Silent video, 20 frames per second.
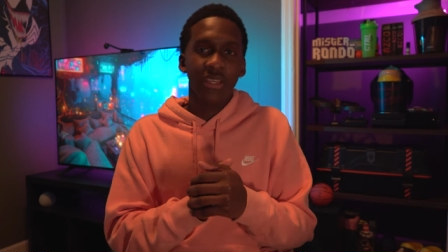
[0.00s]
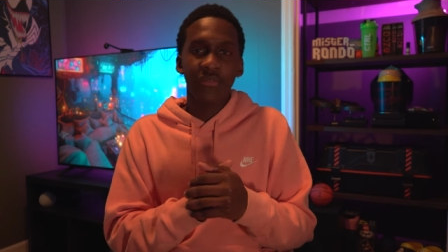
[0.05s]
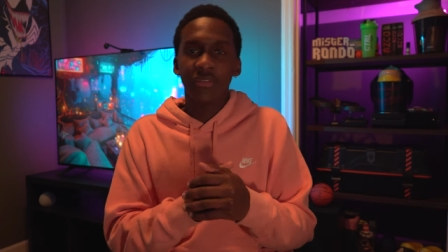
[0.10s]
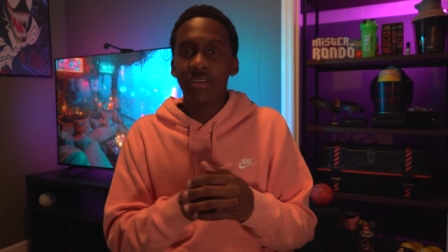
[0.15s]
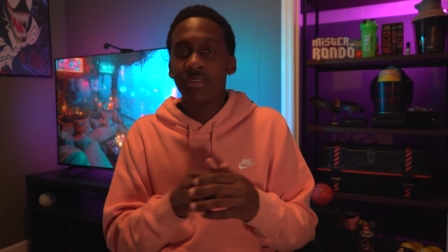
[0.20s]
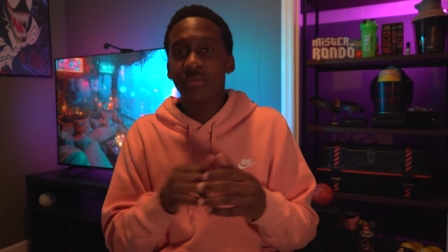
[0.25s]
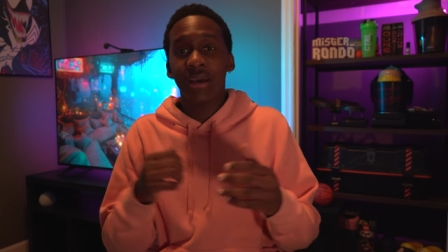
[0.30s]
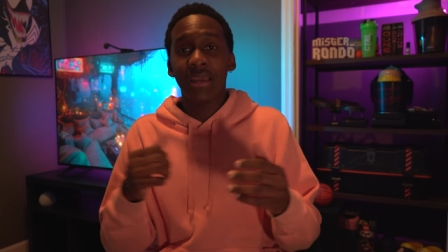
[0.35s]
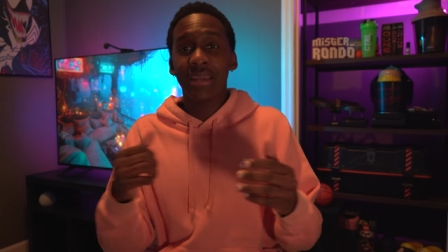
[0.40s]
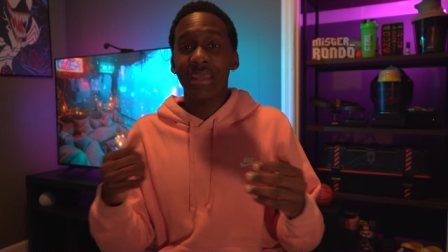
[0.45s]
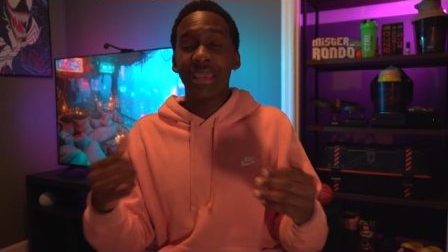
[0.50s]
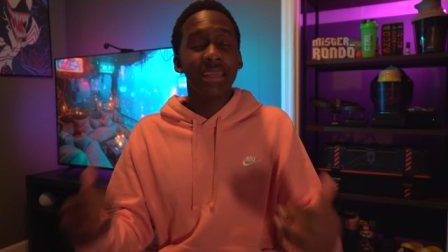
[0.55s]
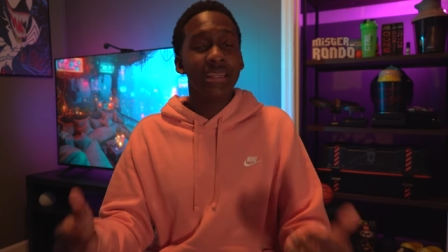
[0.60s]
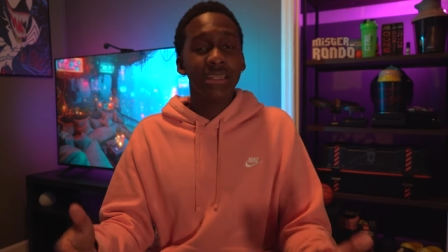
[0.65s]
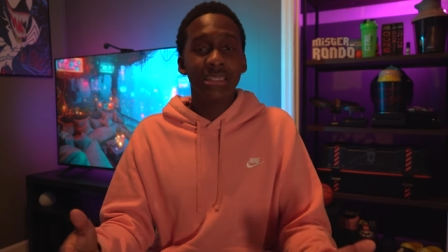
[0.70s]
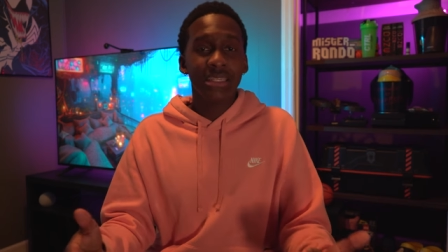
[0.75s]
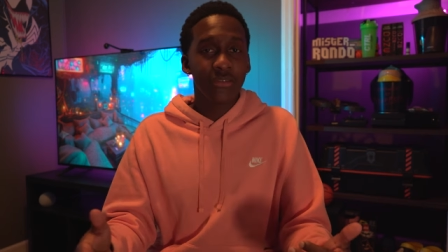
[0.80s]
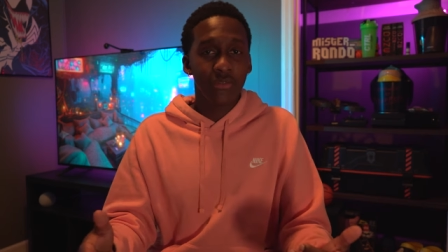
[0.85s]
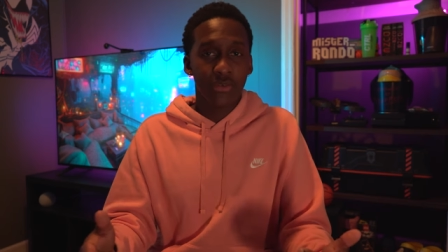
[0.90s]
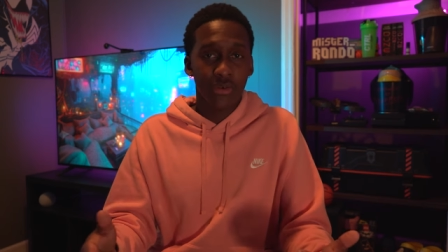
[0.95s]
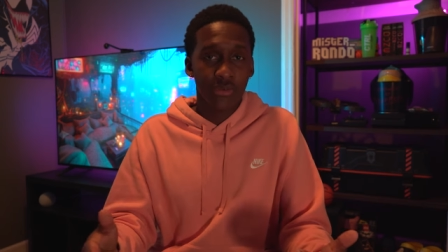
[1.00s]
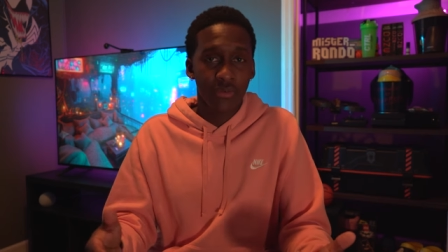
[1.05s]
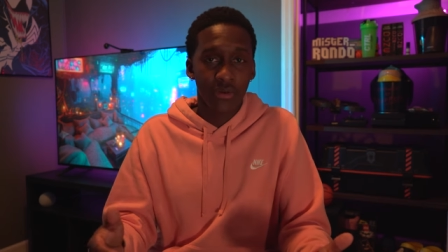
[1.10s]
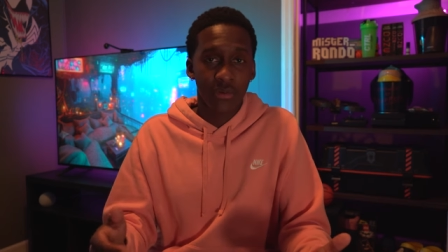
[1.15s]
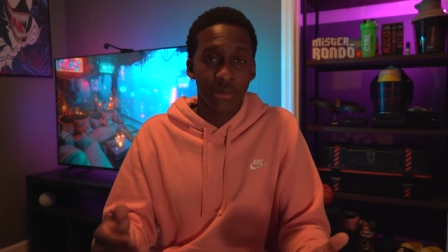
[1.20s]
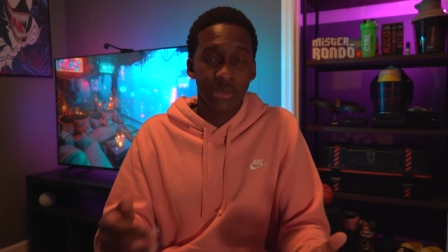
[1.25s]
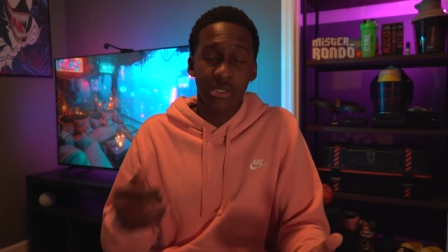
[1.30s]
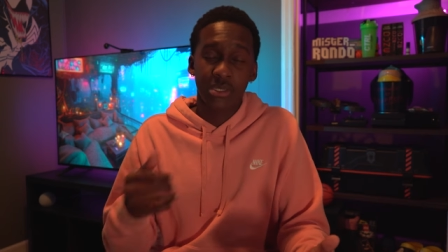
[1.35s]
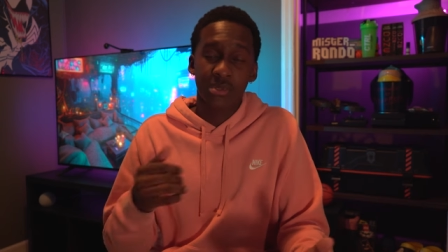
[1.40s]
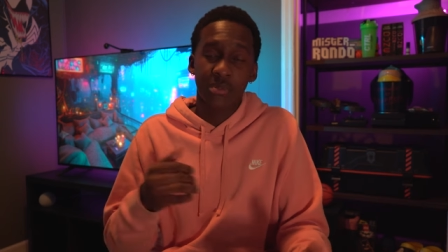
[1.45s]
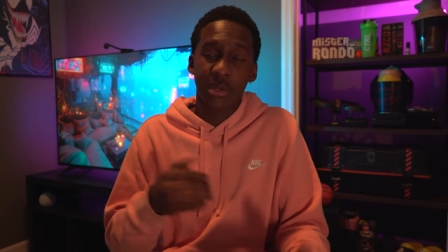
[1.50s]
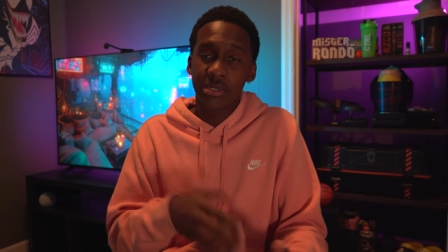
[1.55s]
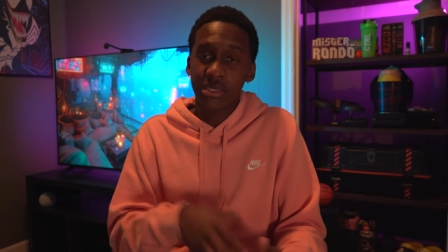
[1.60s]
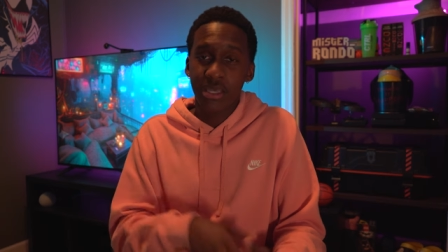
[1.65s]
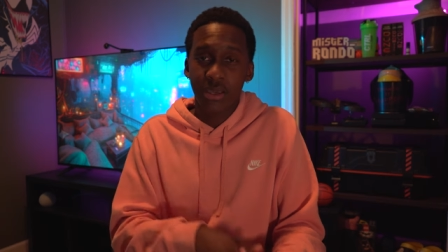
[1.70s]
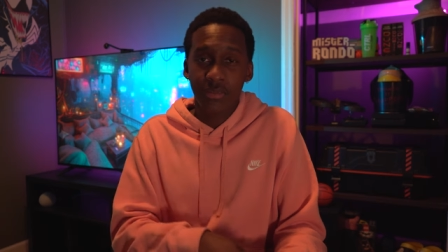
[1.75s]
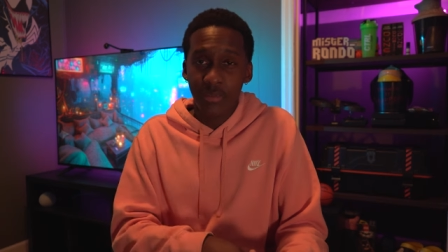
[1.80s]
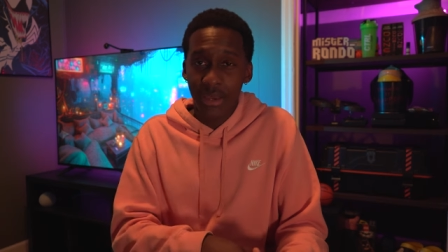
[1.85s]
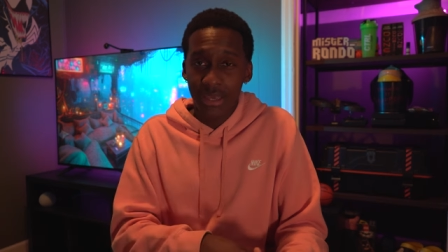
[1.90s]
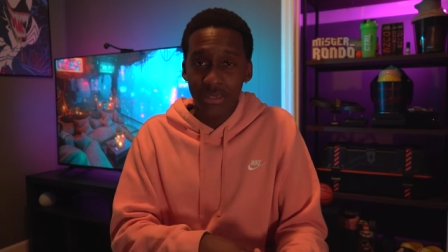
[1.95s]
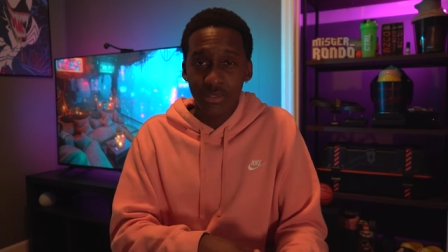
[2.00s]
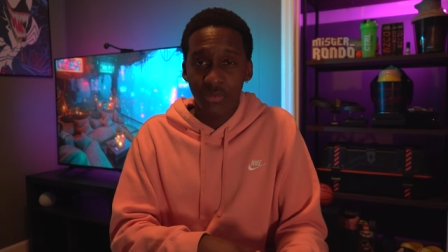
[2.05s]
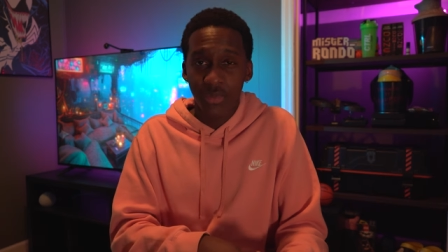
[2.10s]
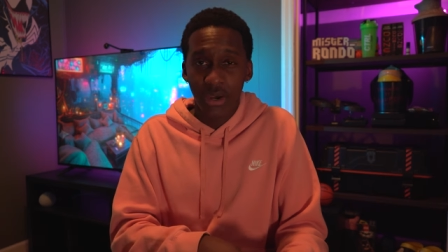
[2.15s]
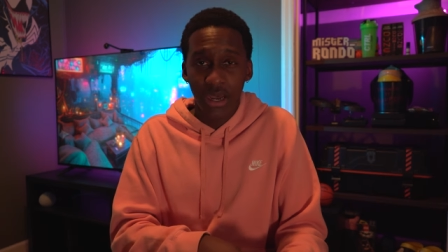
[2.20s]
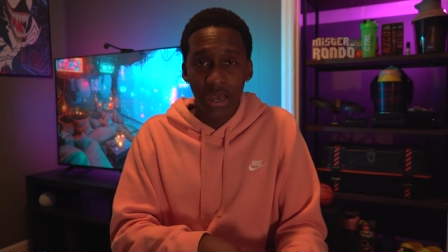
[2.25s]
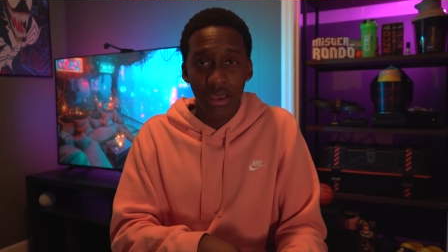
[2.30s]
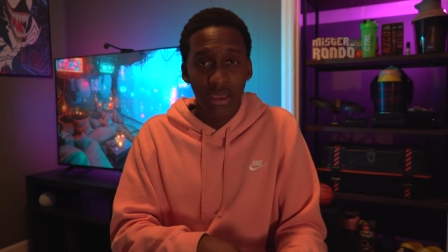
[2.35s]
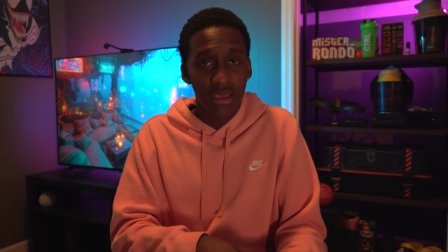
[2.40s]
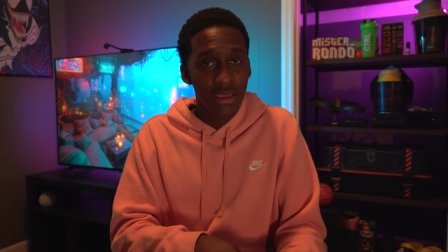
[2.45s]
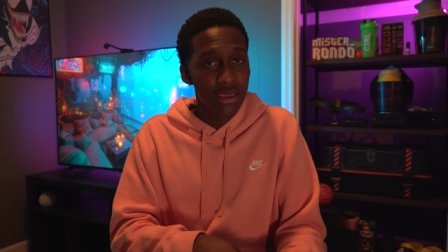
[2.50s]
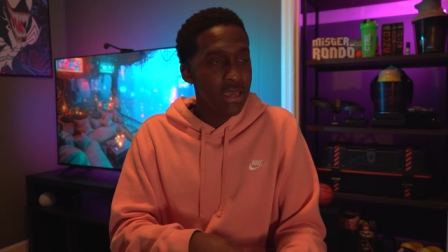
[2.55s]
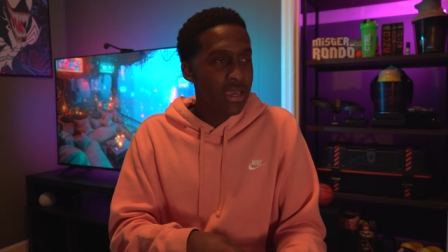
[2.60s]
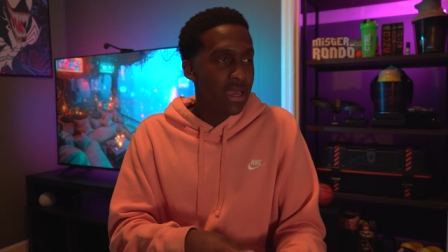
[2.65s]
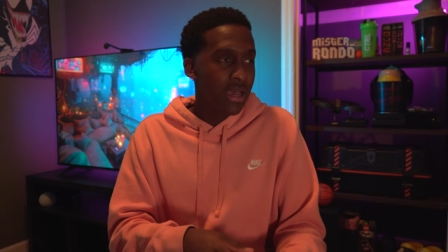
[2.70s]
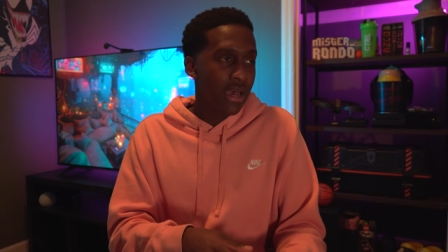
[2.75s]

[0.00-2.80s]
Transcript: If you can find any T V refurbished, especially at Best Buy,